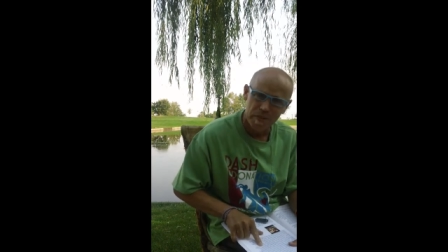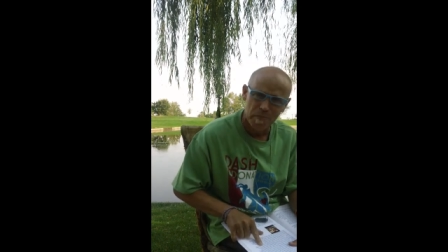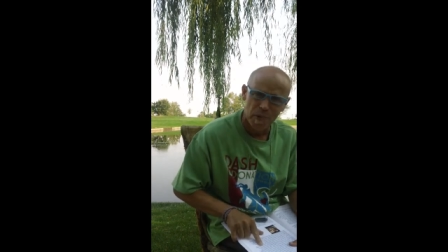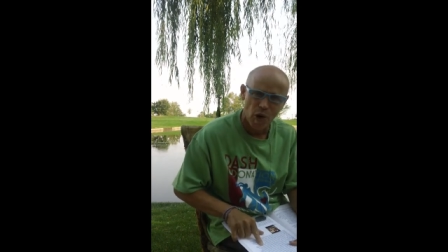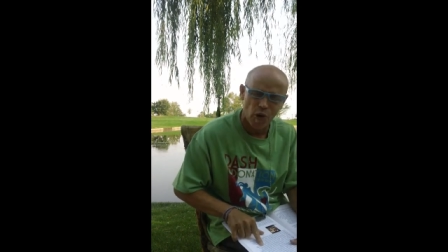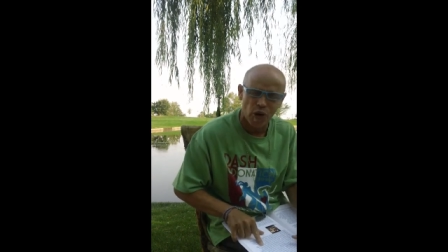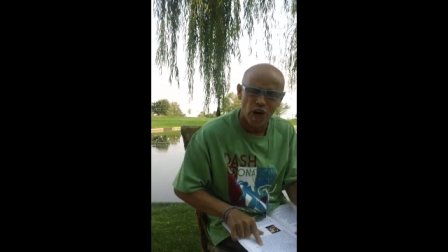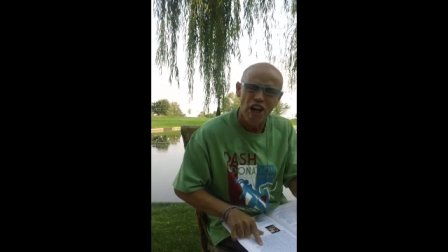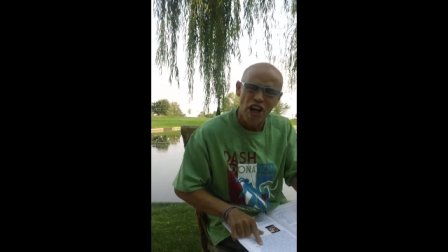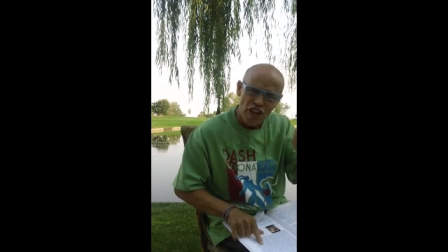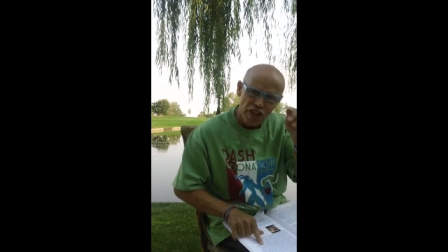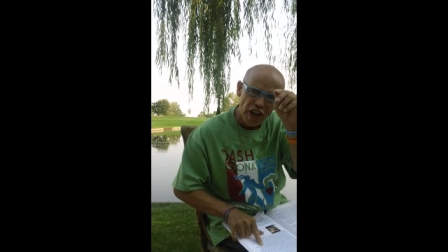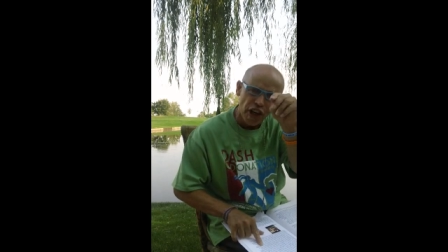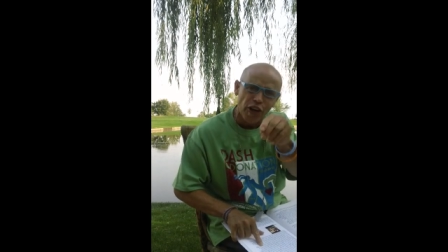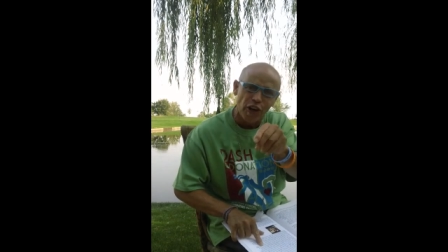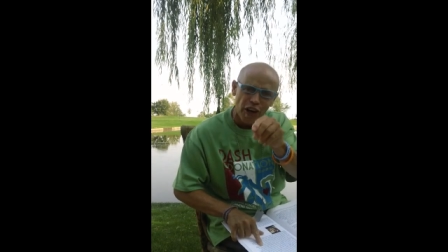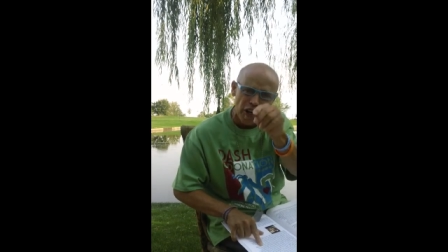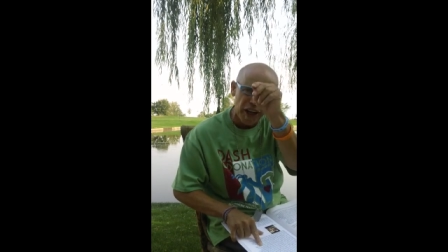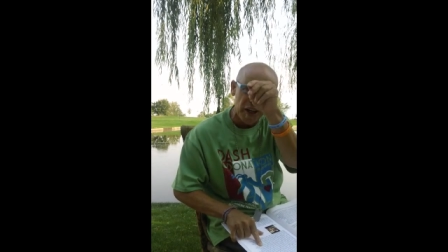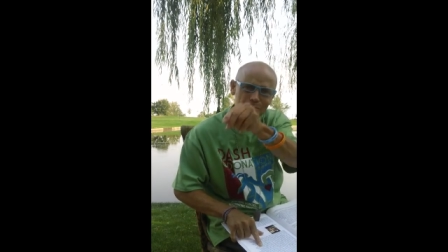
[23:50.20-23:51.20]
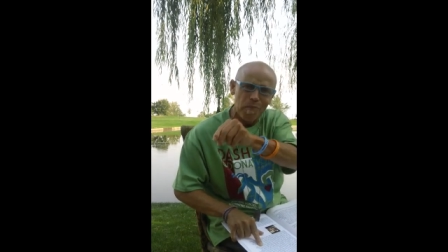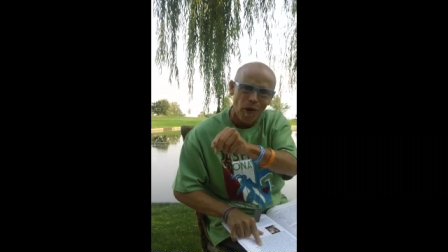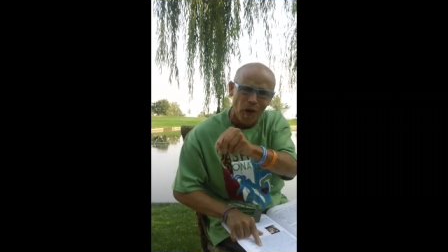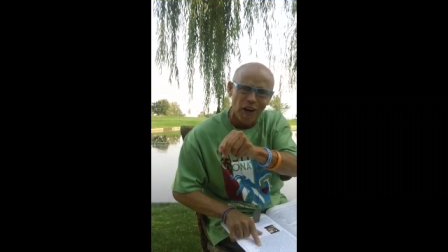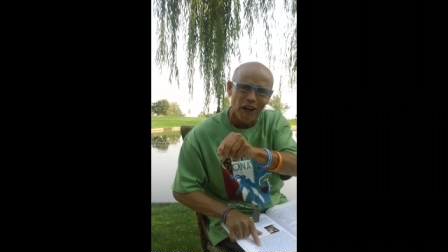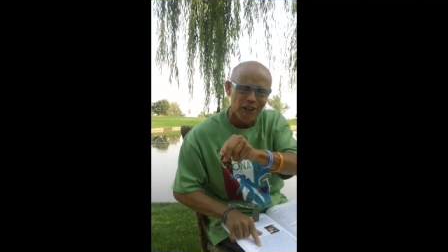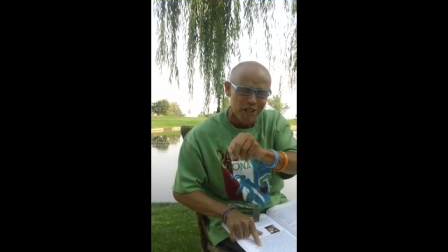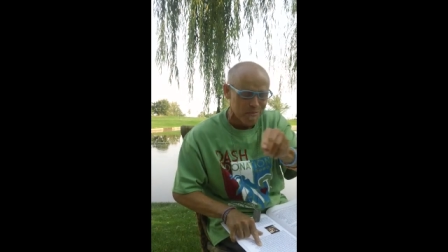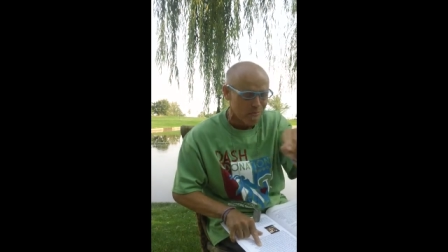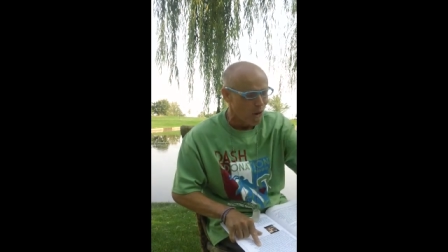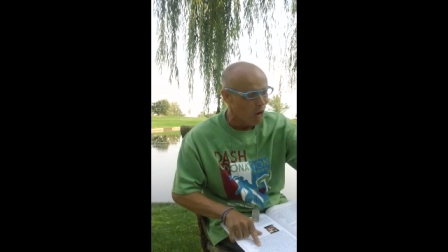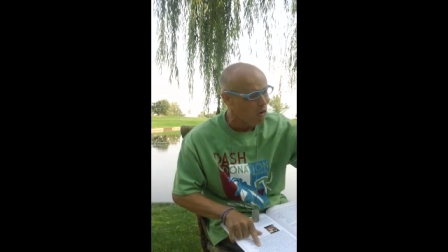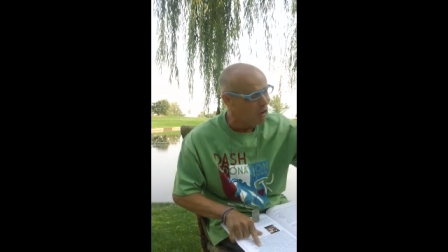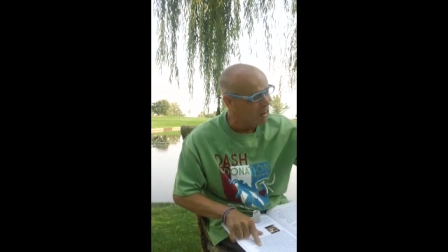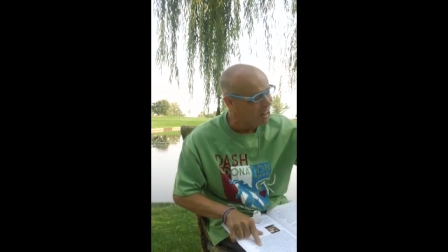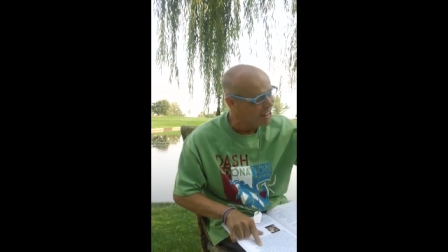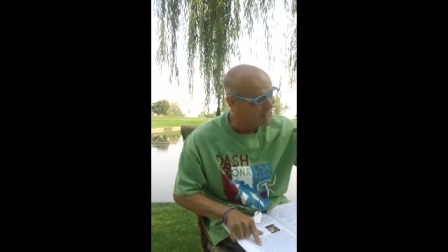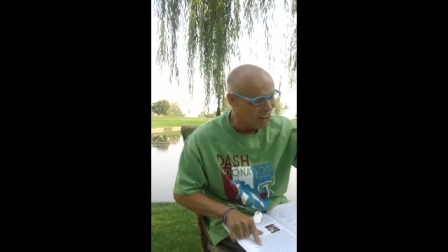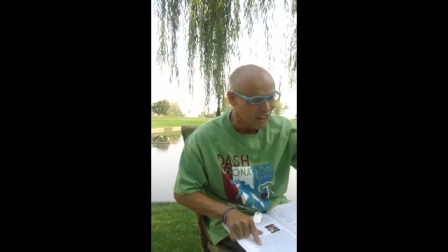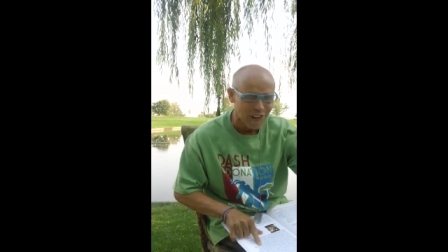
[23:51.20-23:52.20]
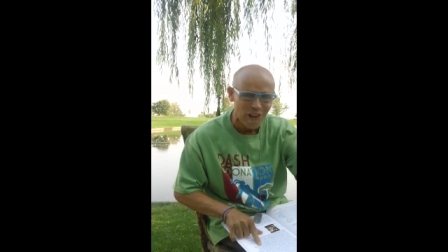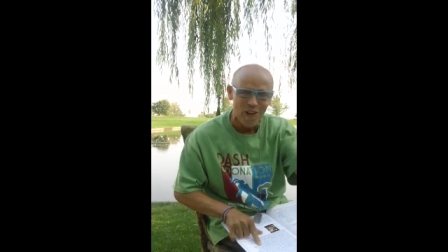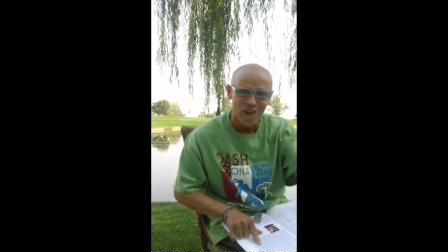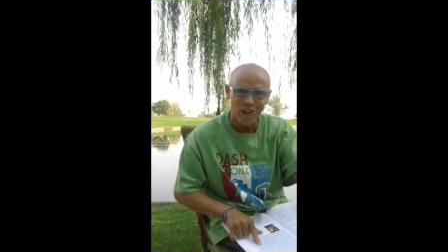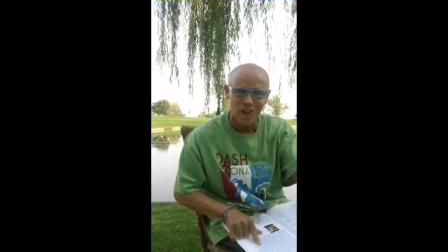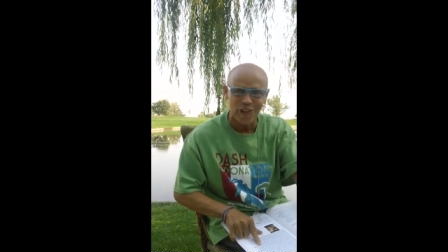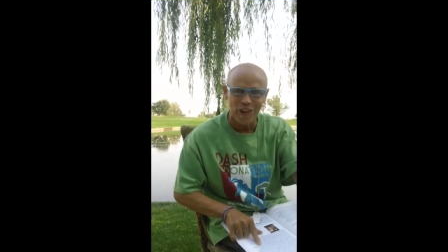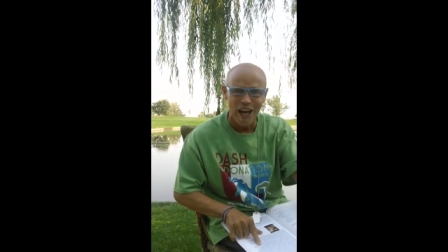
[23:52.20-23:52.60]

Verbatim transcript: broker, the crooked mortgage broker at the local